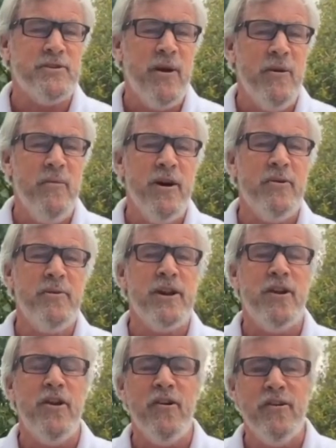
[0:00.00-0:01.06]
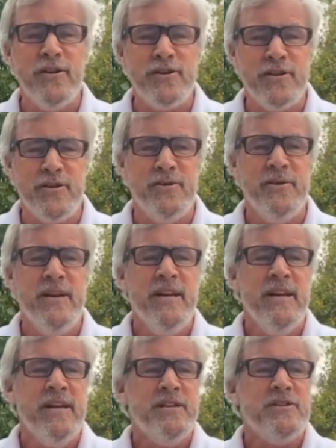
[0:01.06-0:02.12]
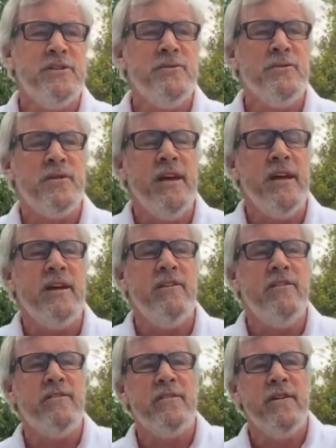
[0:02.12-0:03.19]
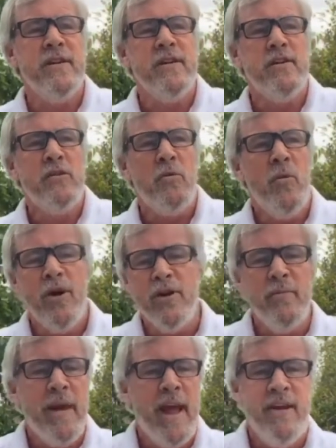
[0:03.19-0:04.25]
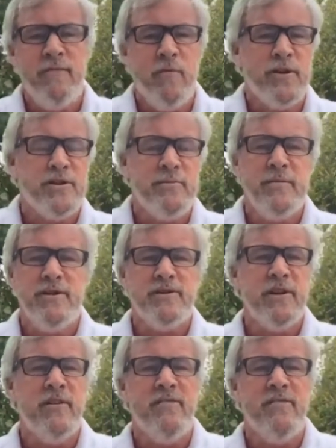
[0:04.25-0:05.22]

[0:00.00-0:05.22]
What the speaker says: So I want to encourage you to think of where you may have worship music